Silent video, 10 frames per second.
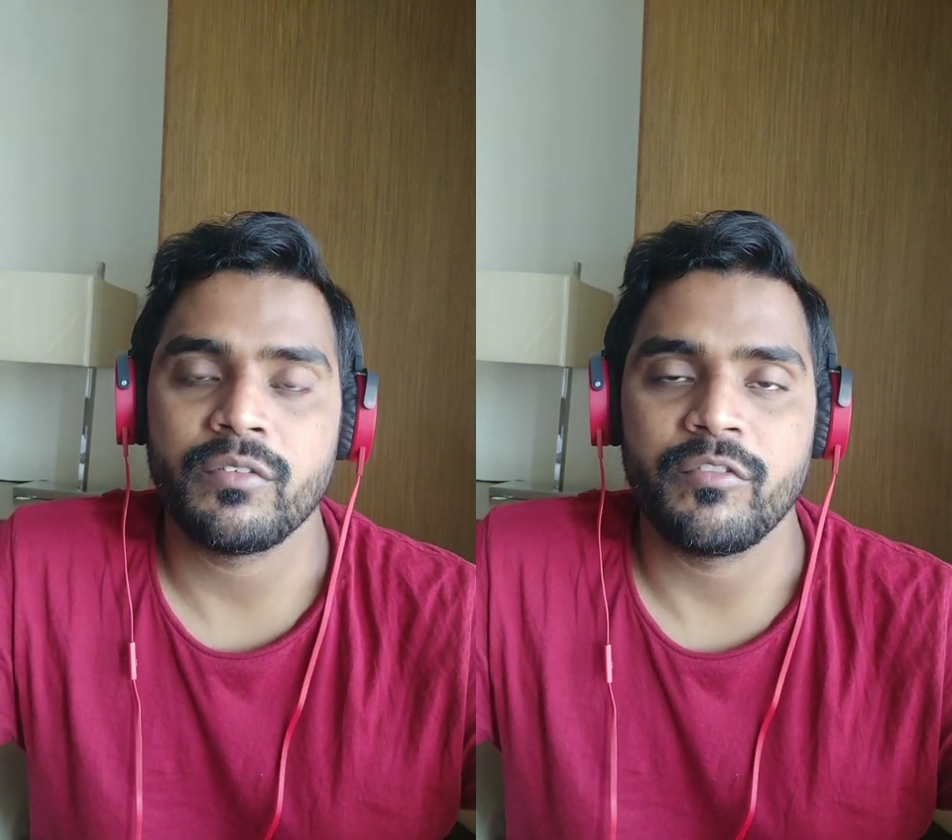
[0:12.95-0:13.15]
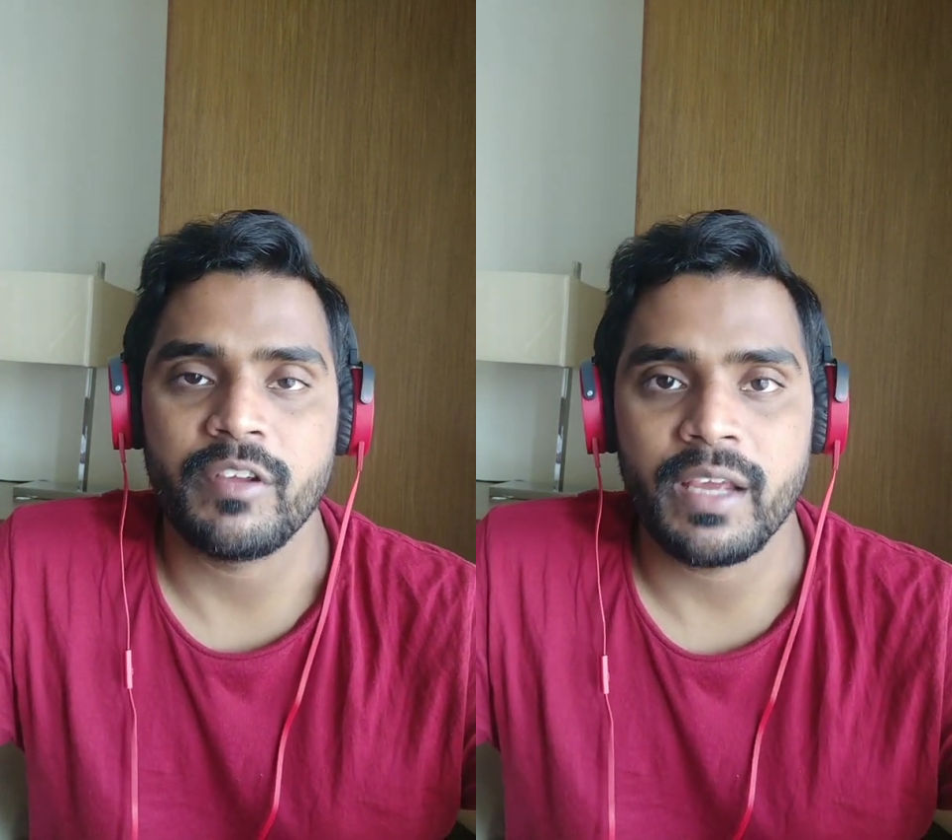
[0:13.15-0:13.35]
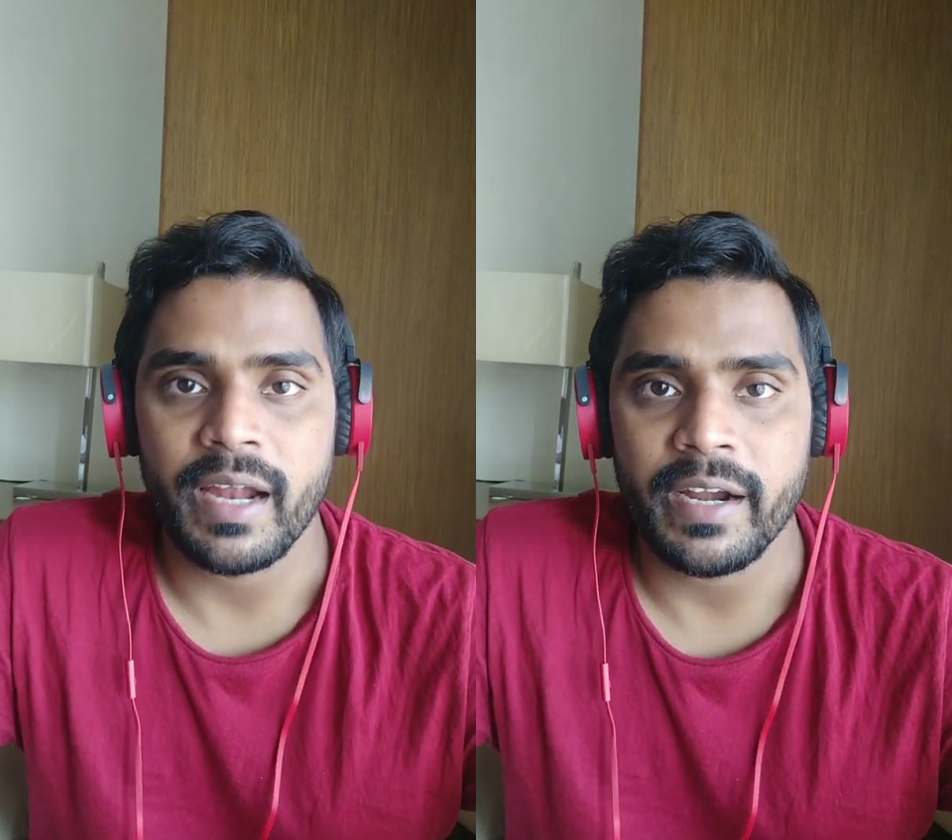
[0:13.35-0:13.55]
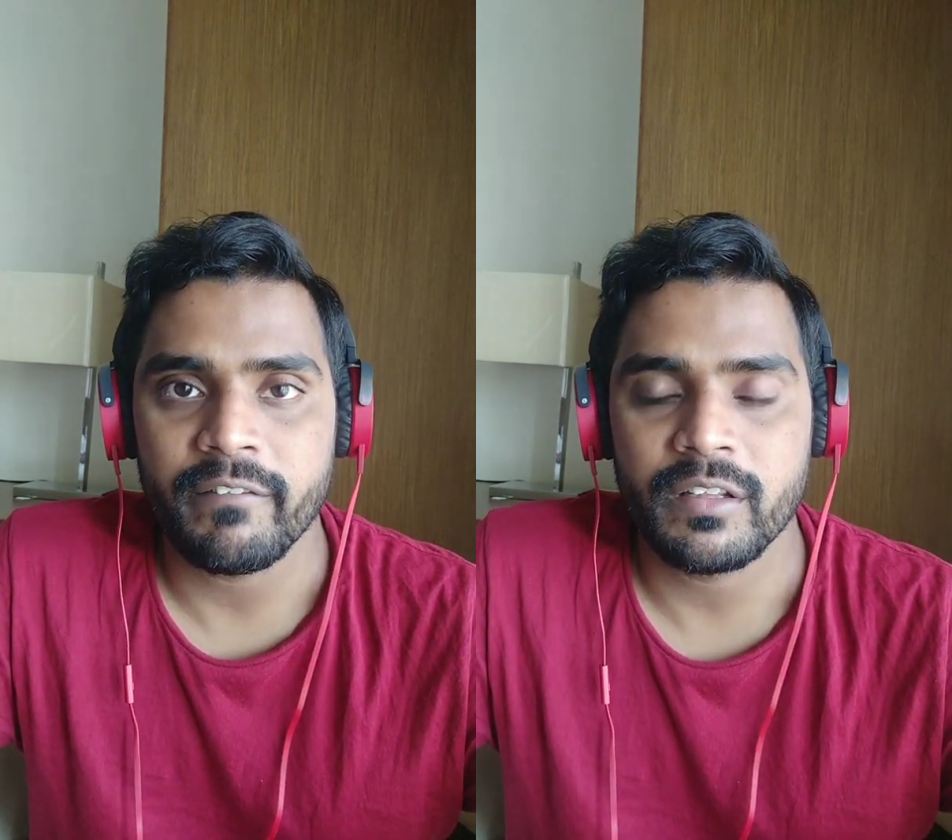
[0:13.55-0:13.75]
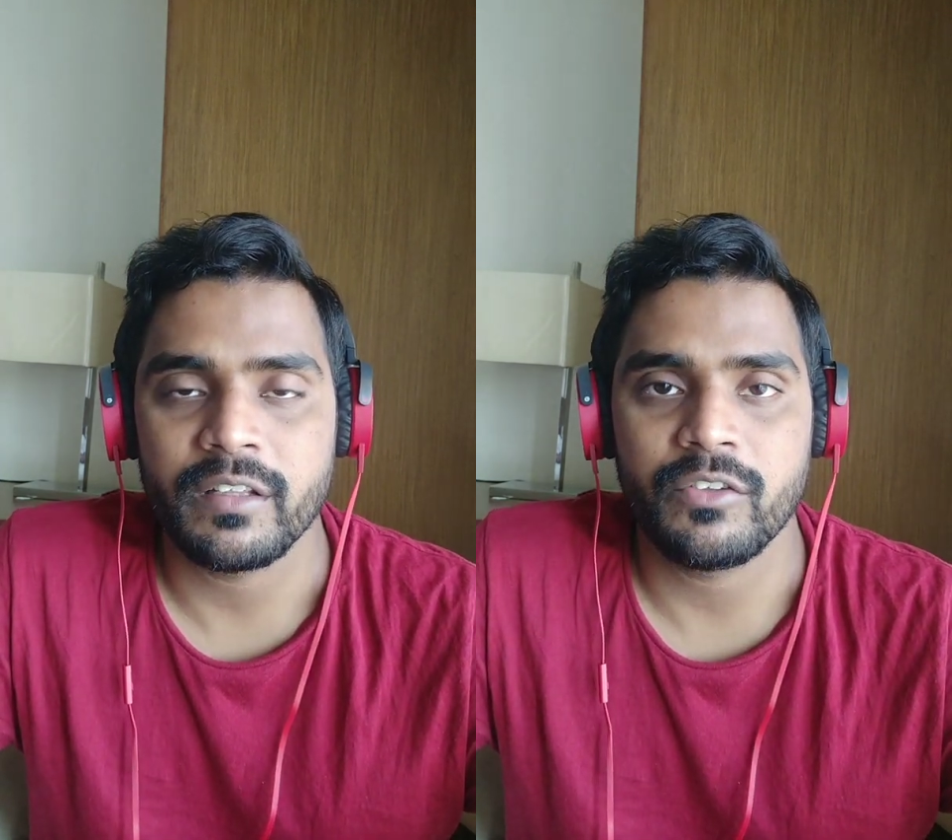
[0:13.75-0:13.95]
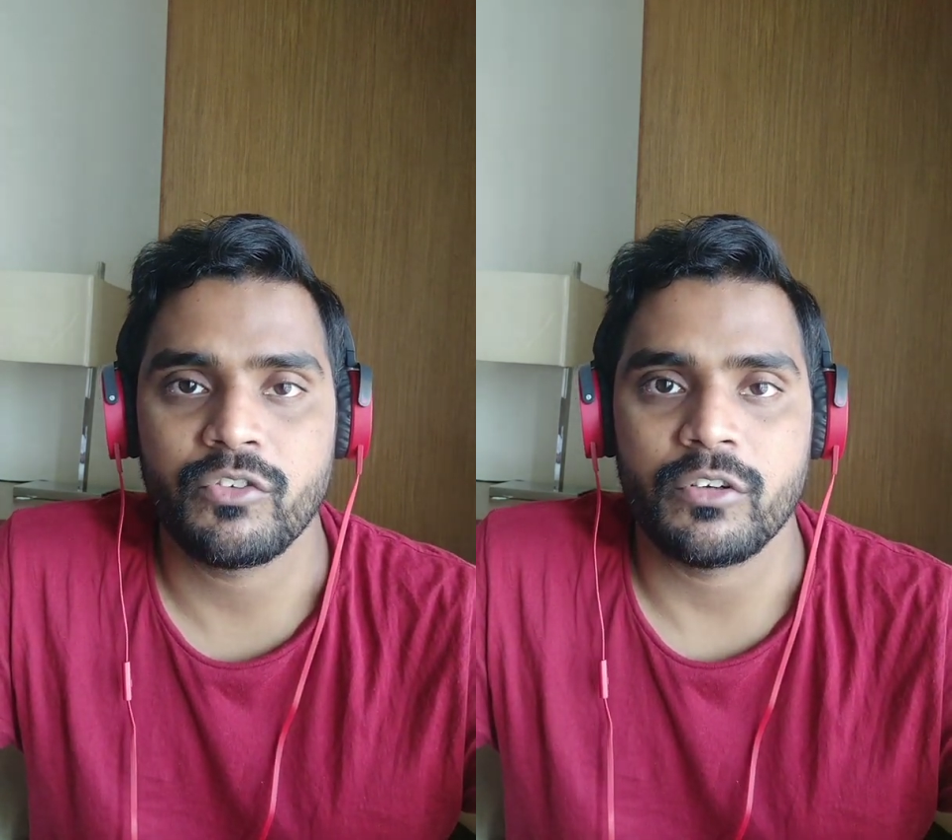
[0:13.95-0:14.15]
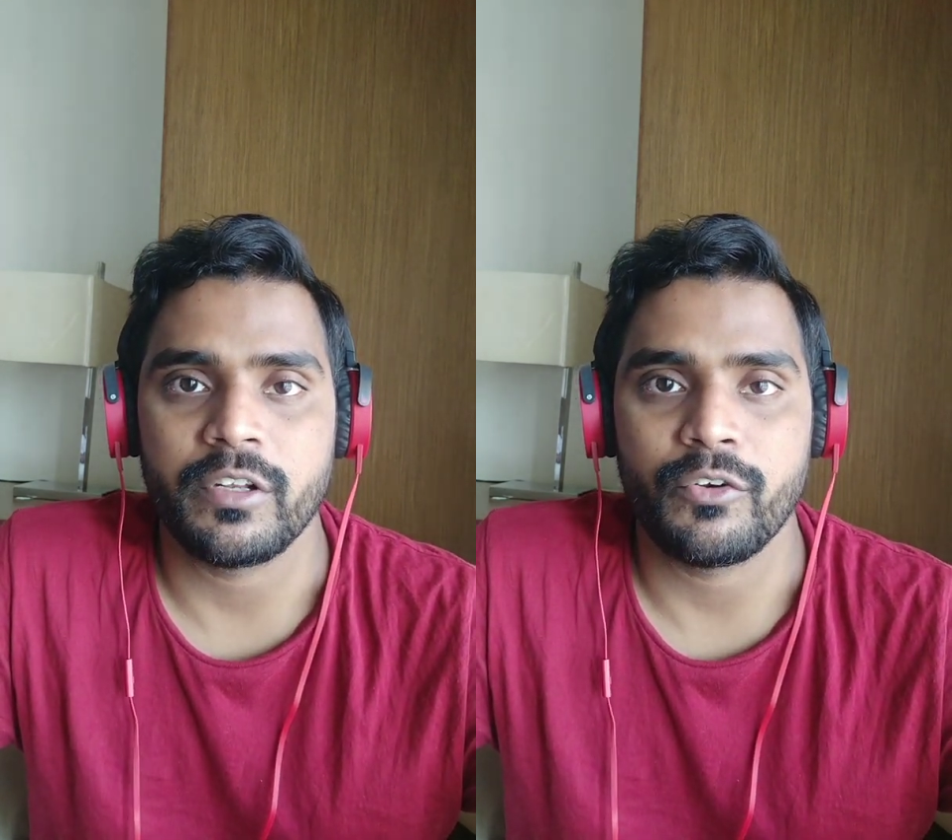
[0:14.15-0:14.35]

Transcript: We had with us Dr.